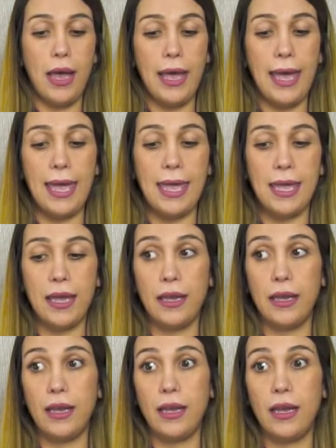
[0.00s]
a
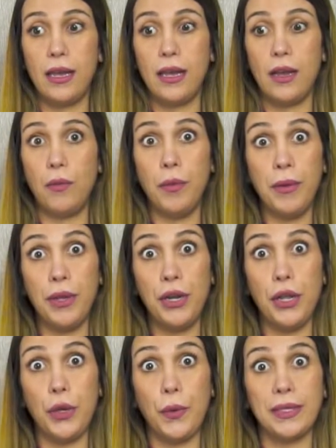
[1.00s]
woman
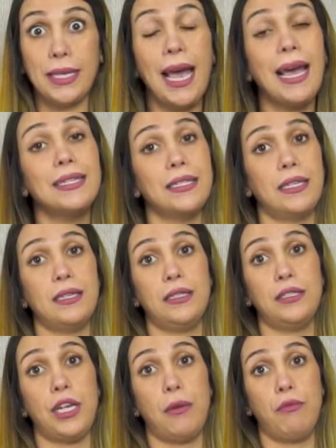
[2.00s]
who has had
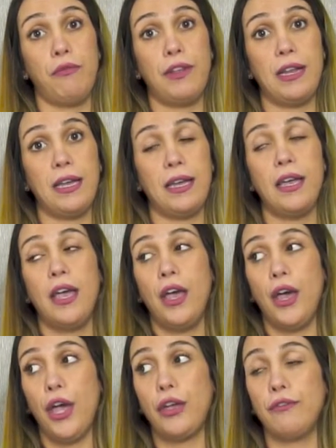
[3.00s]
dermal filler
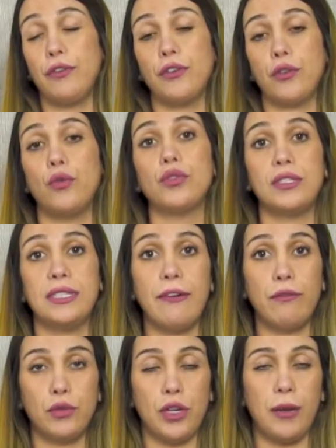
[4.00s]
over a course of
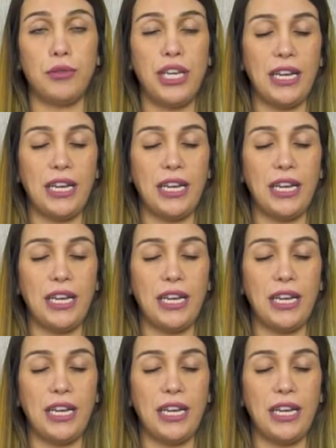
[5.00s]
several times.